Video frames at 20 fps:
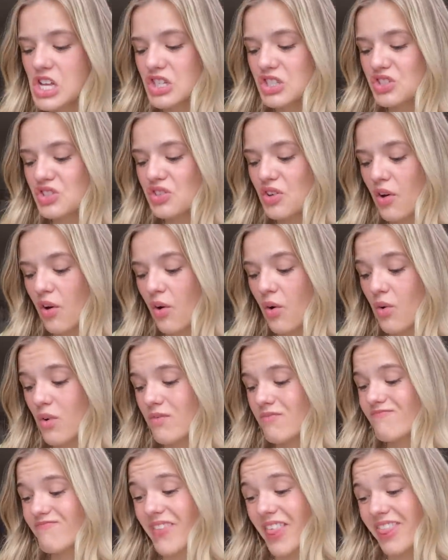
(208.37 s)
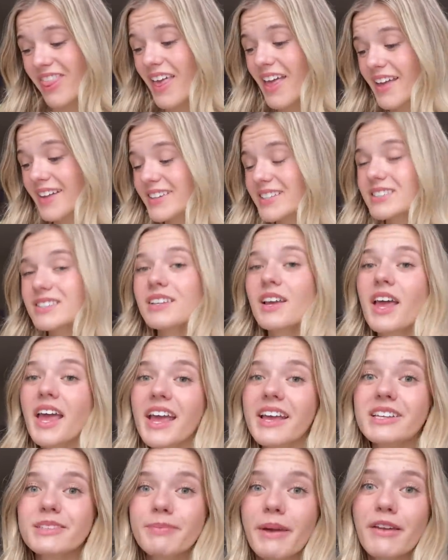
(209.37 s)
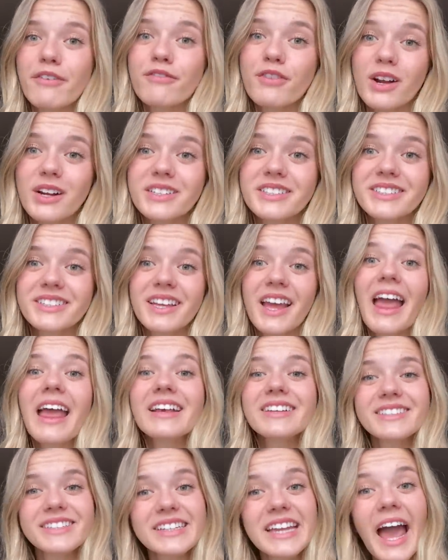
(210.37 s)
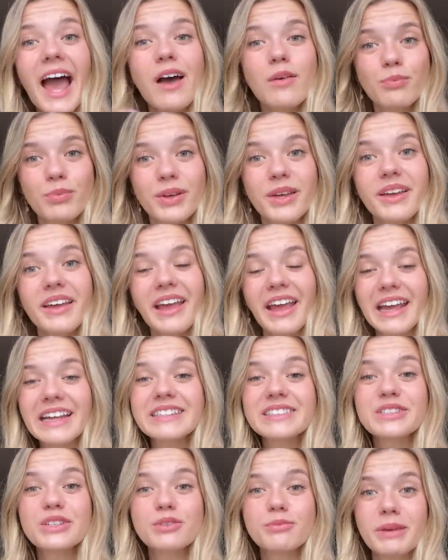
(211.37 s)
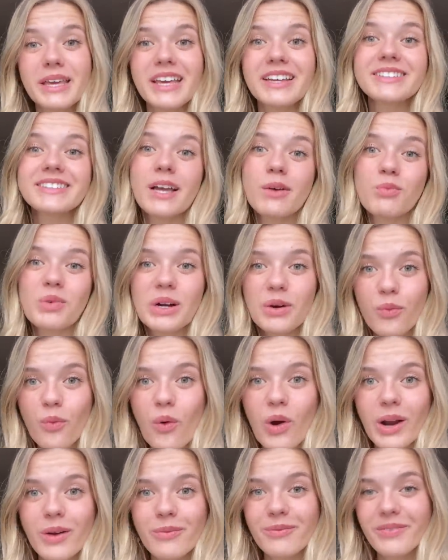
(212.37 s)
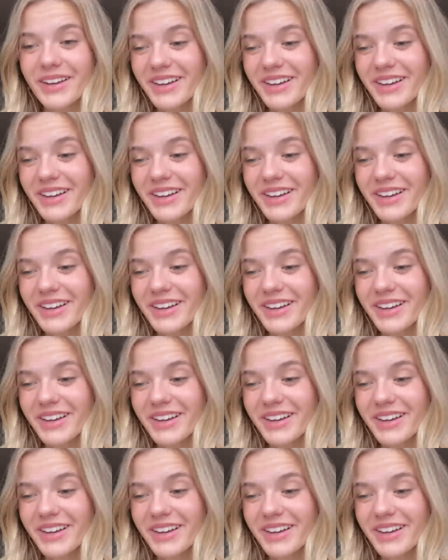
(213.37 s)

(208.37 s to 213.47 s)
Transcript: So this is my first step into being somewhere warm.